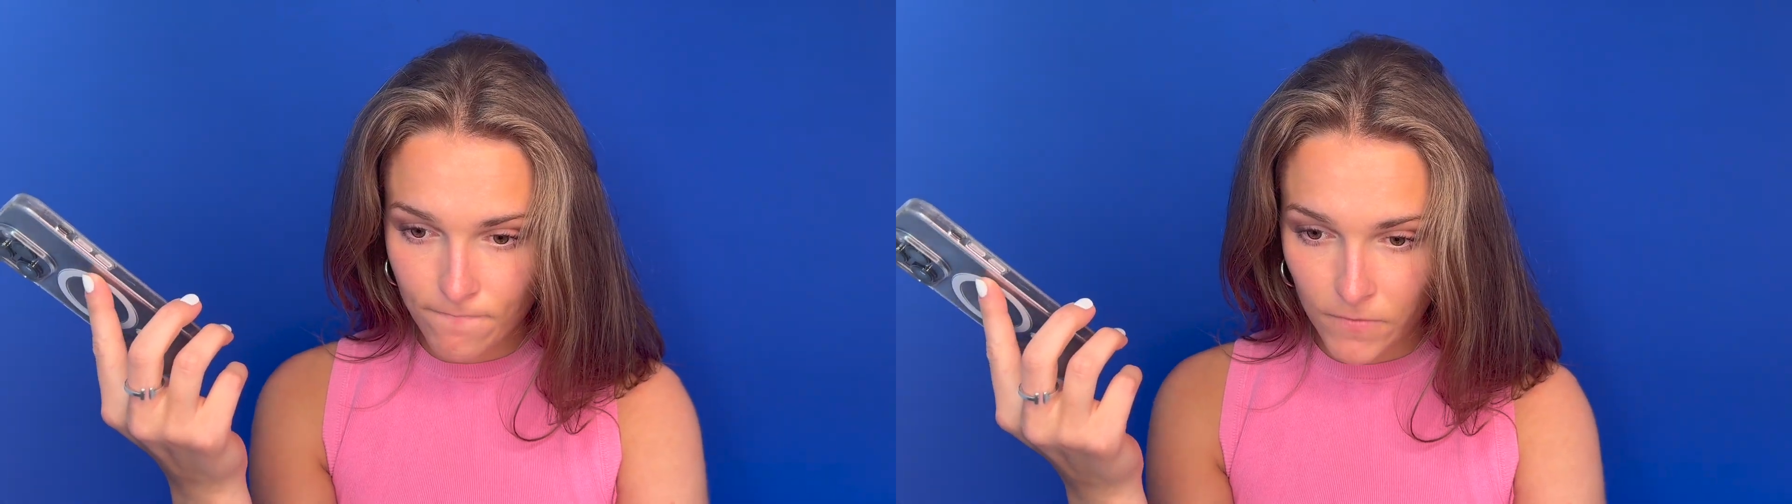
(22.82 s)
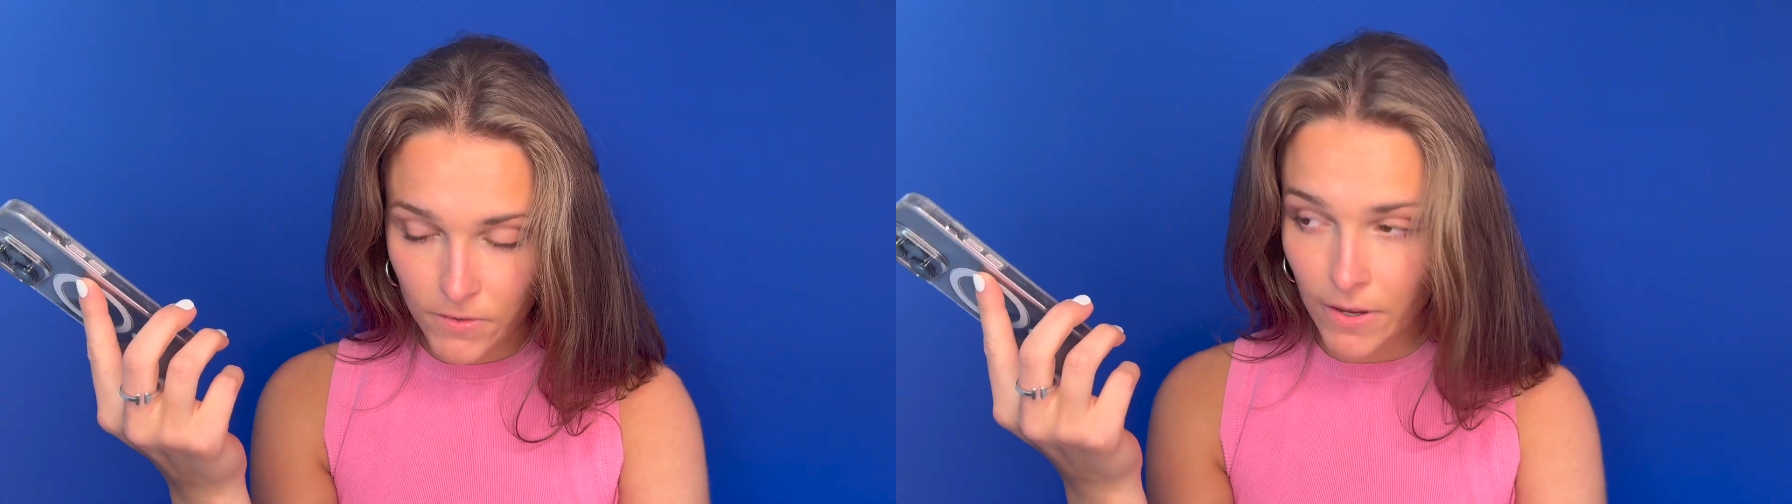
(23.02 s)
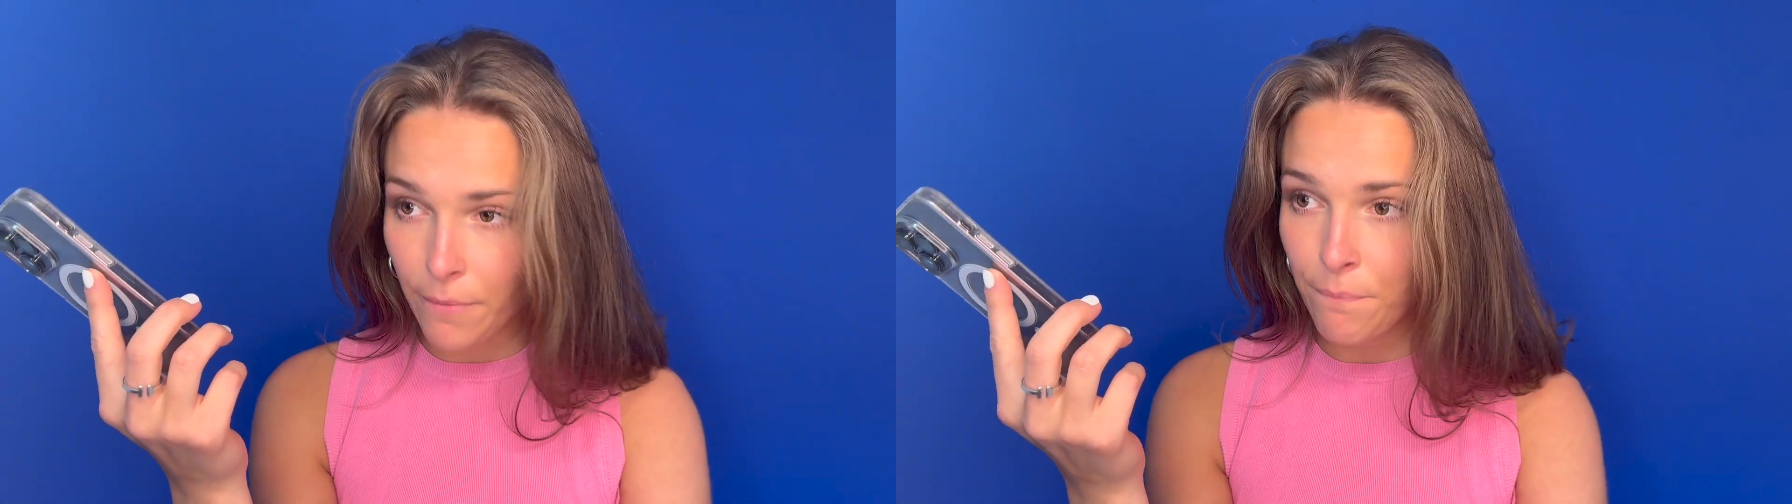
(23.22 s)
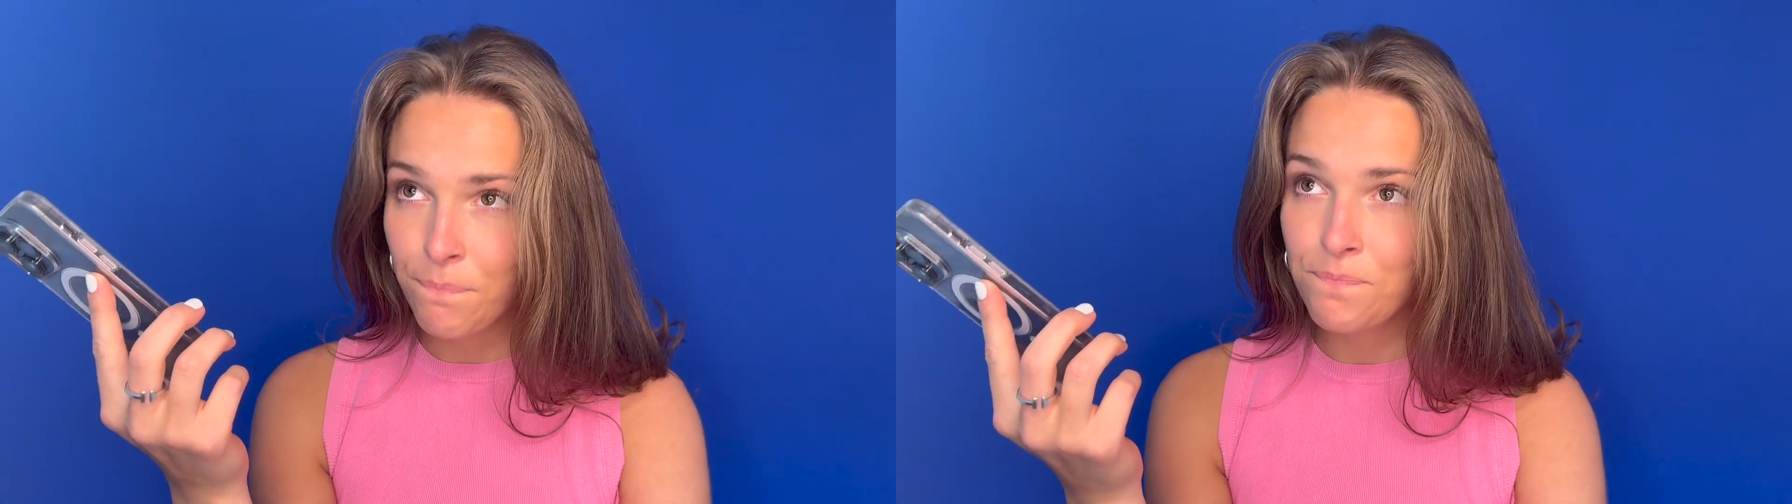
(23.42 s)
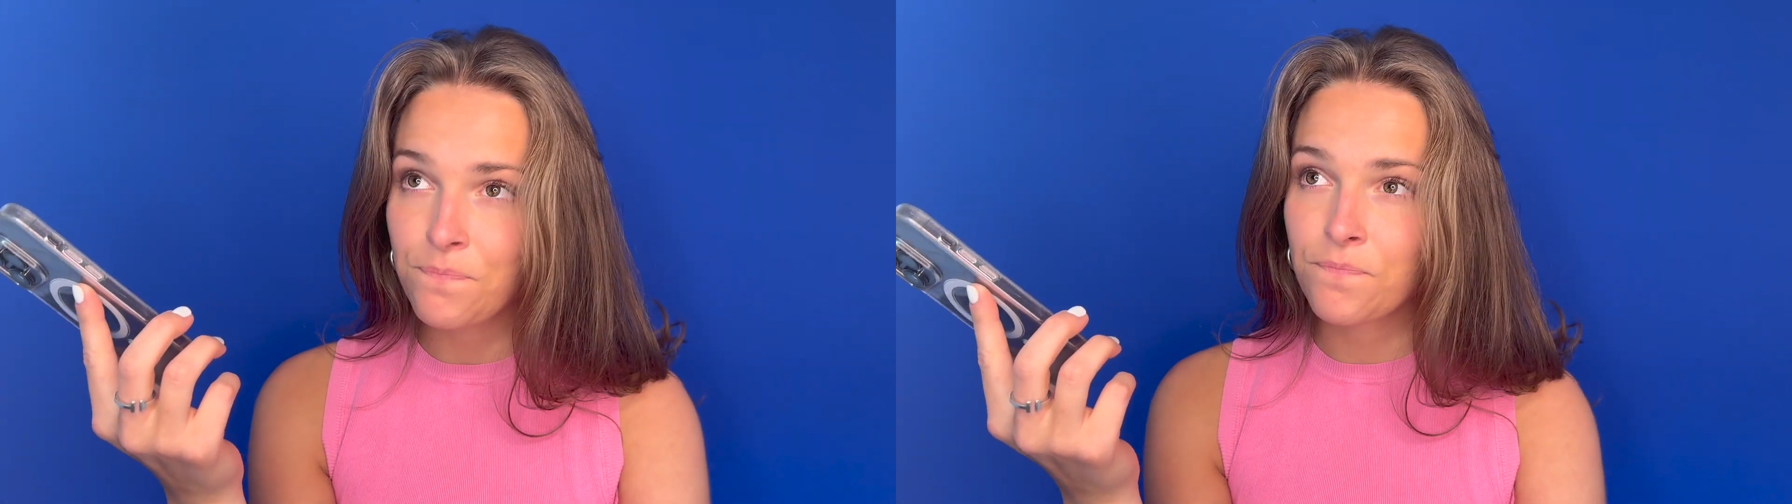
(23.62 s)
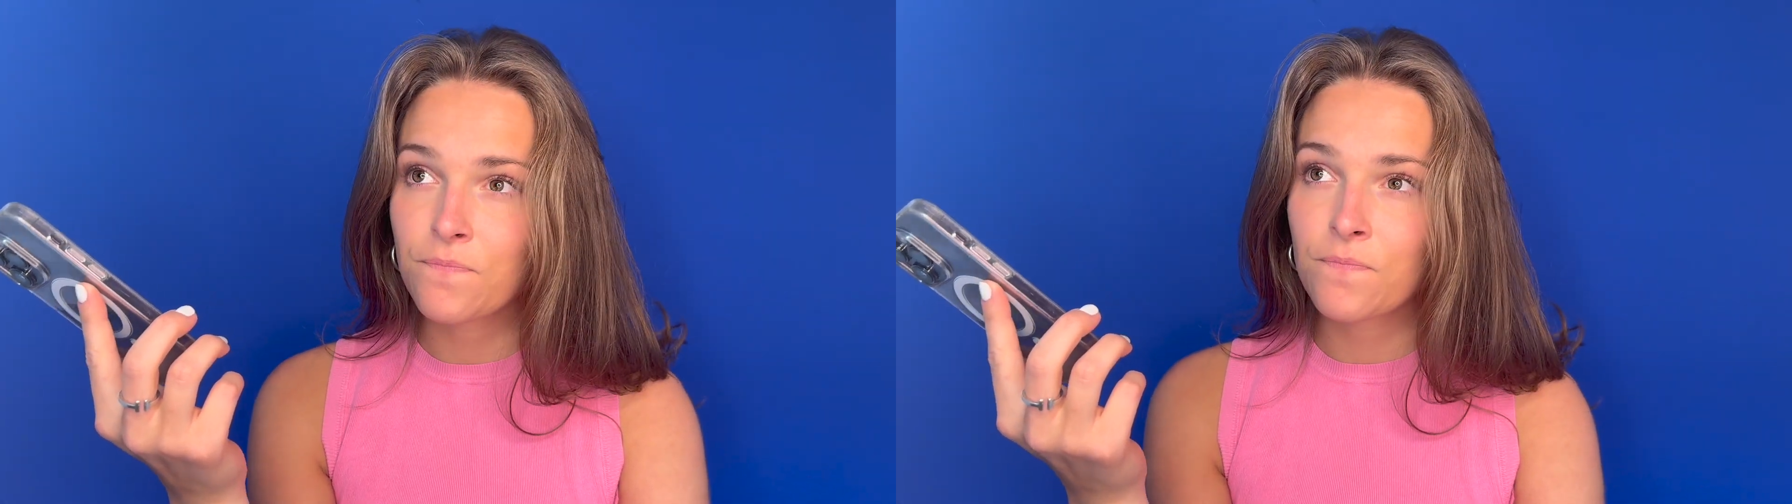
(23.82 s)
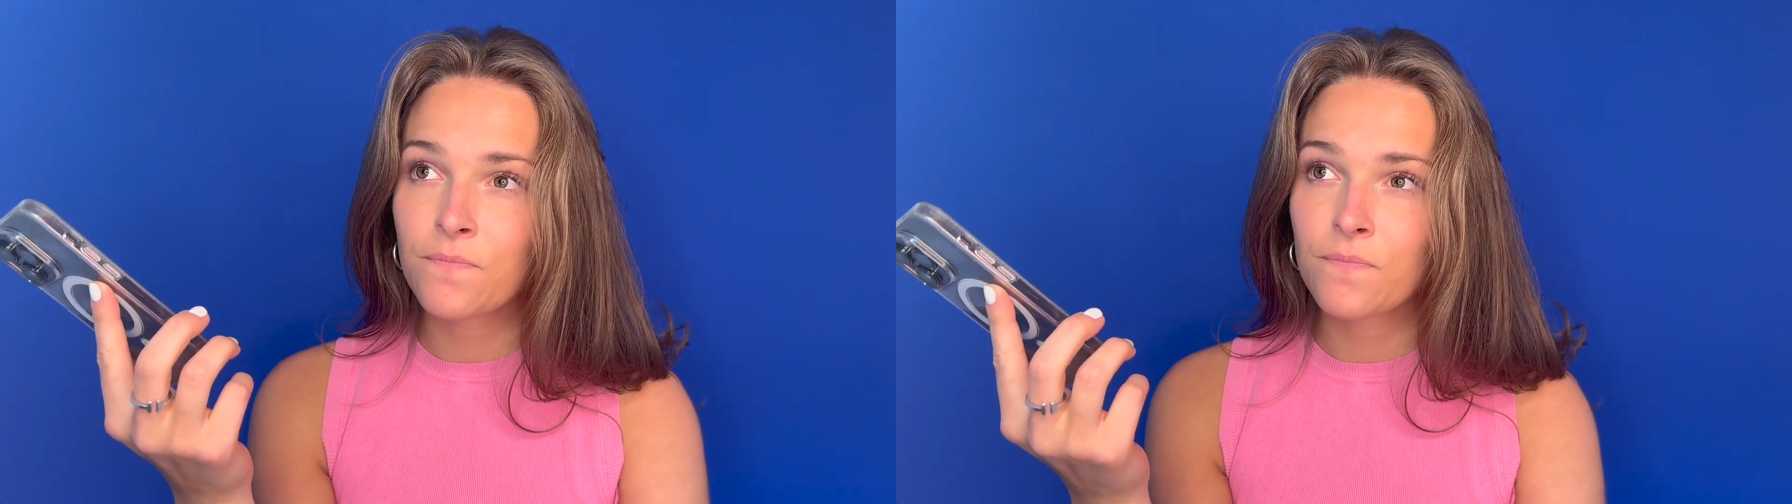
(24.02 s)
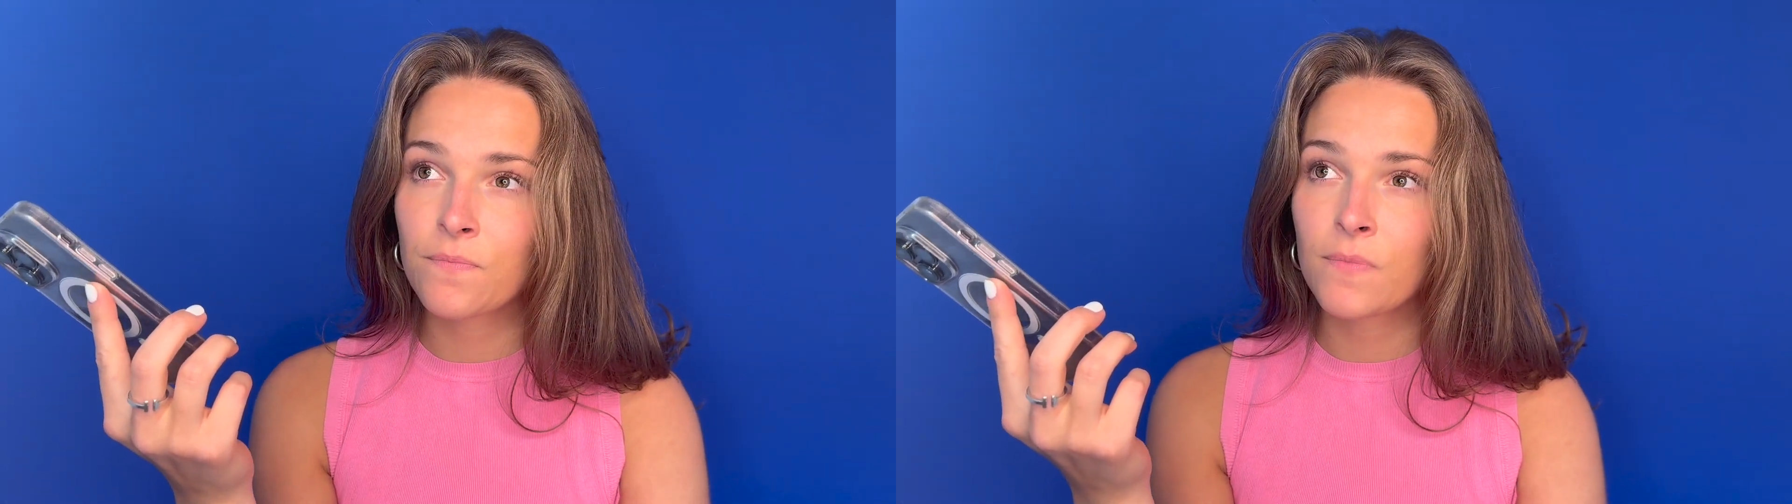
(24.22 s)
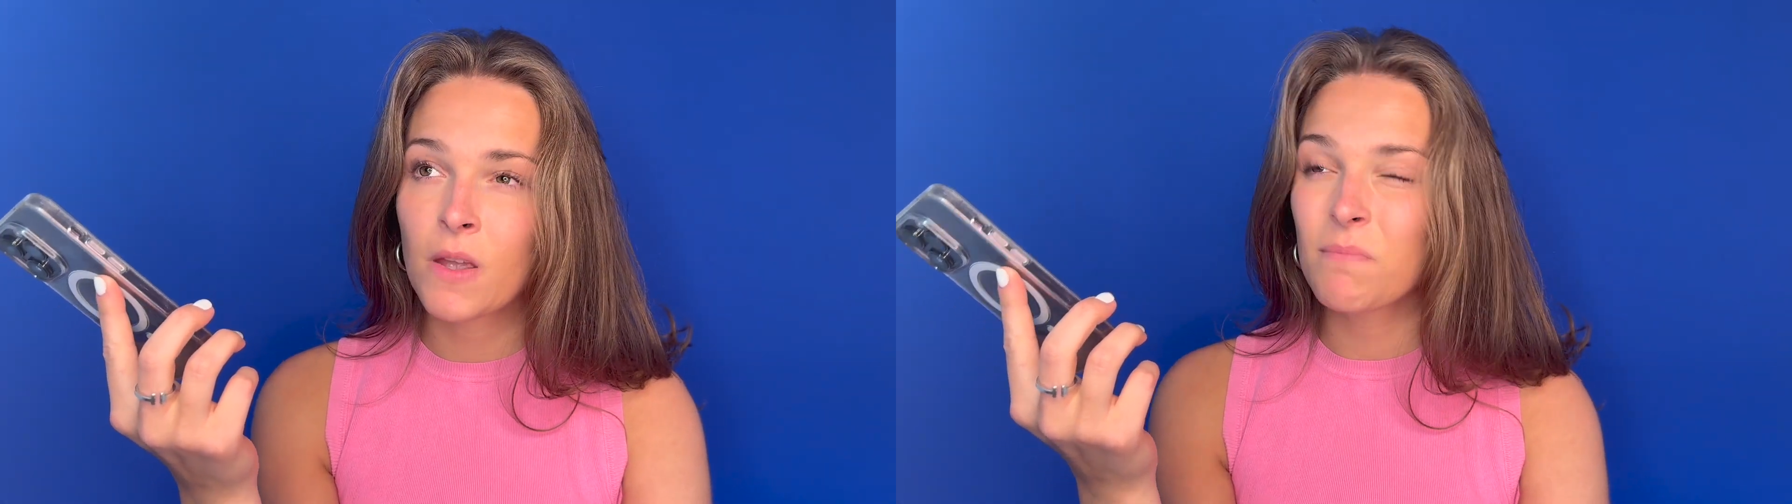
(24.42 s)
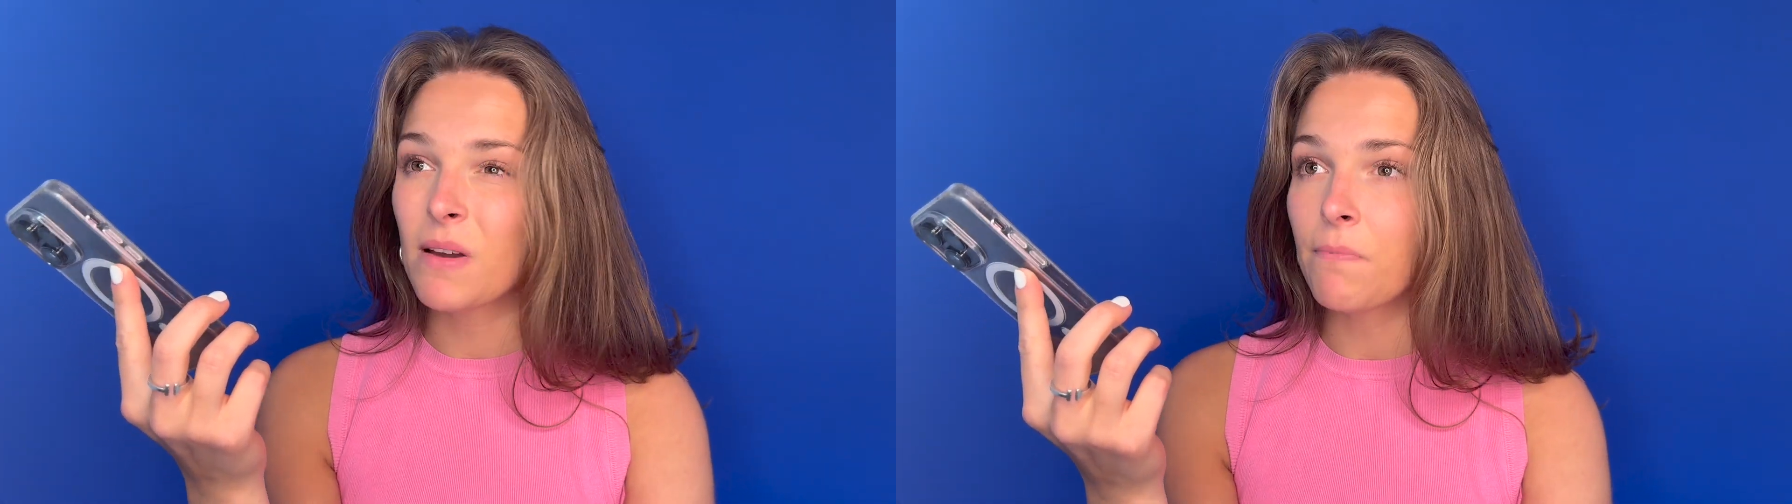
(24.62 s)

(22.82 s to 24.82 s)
Same. My